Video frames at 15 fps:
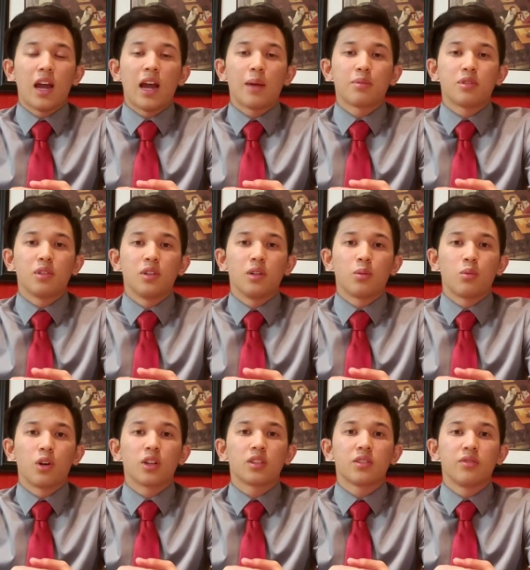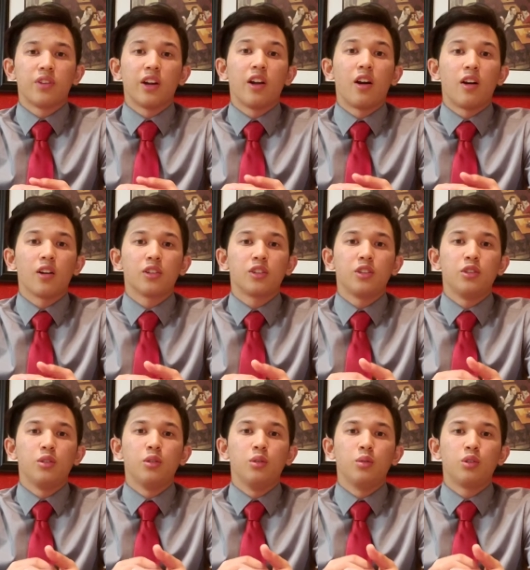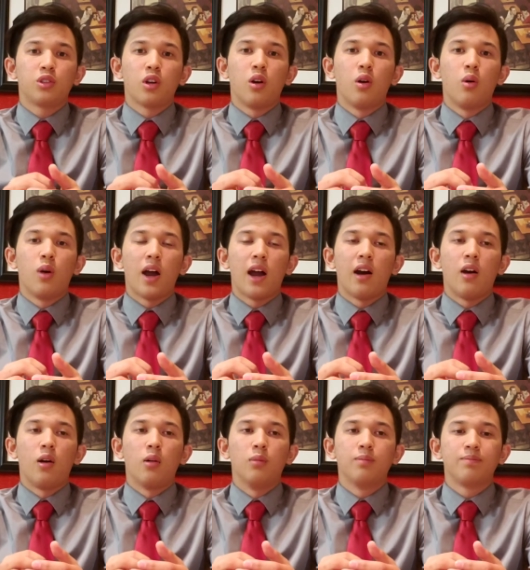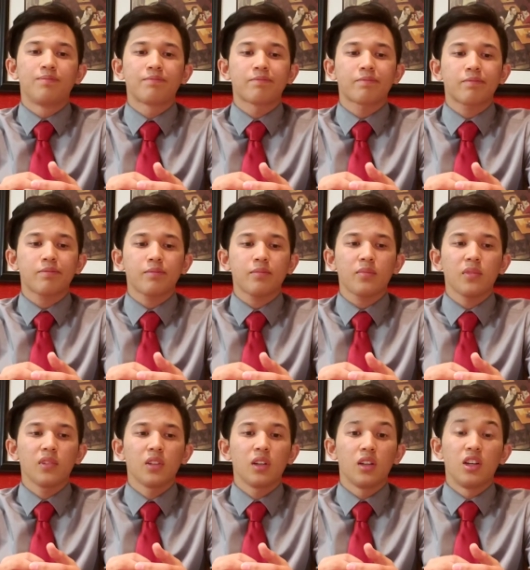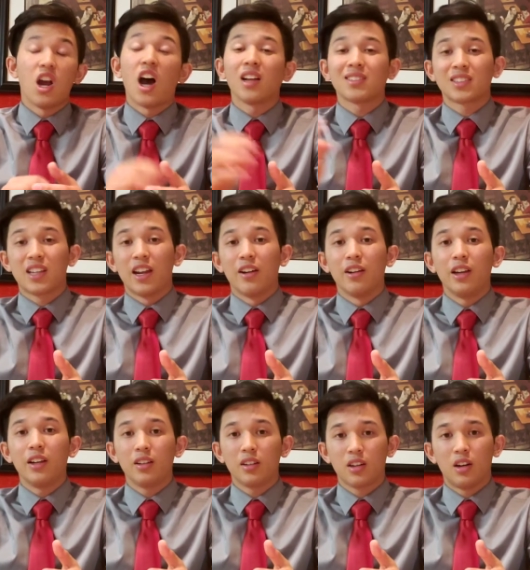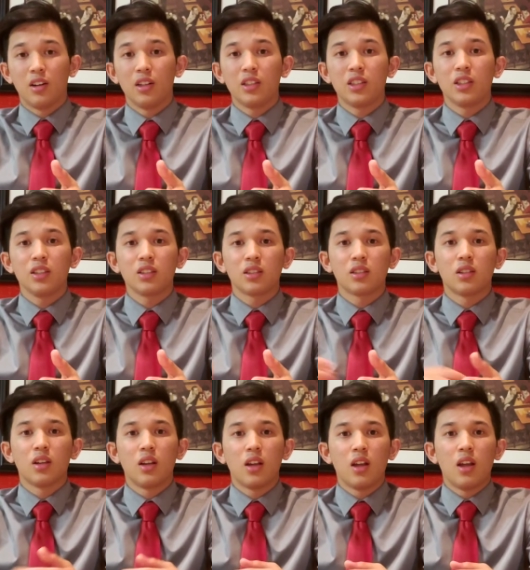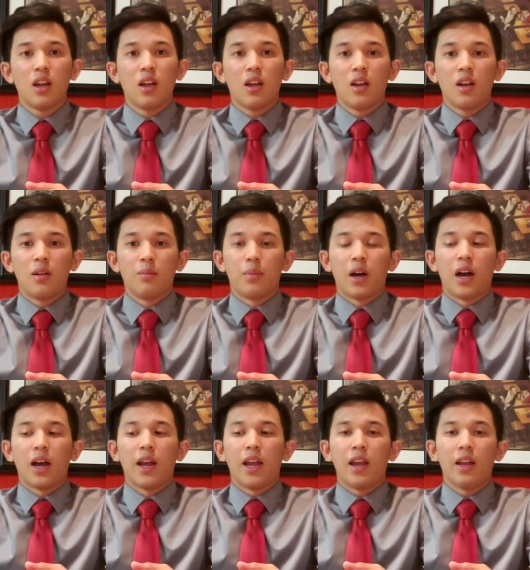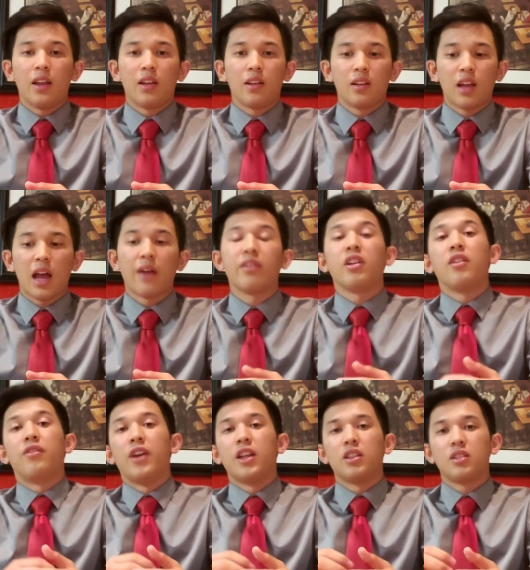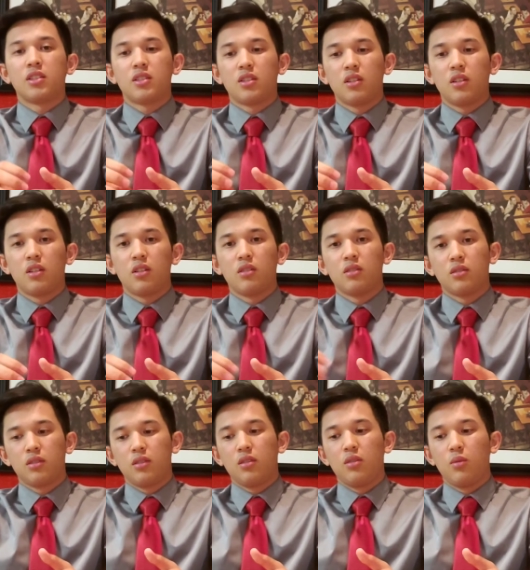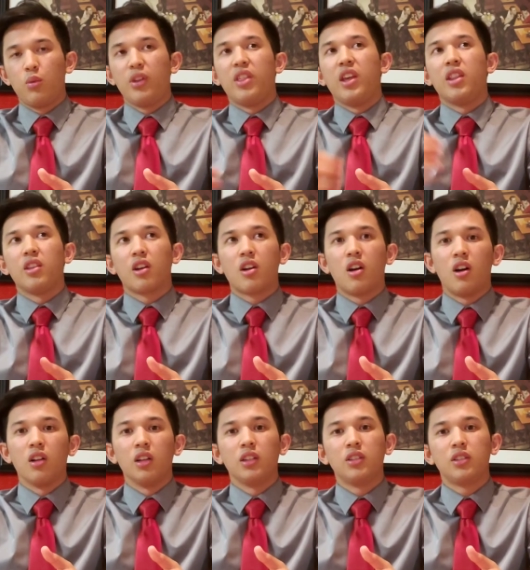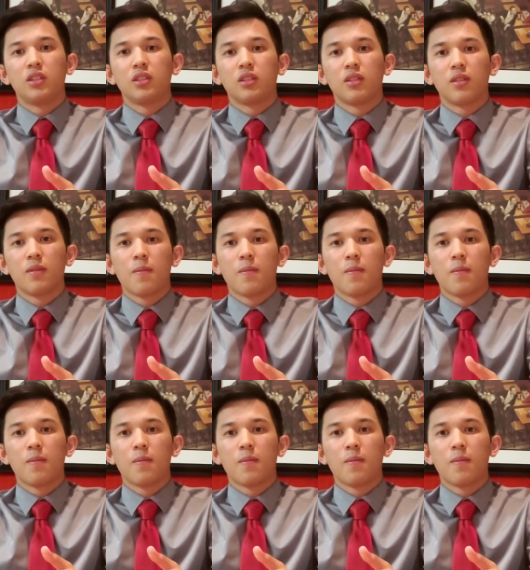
APSA works very hard to show how not scary college is by having events within the college,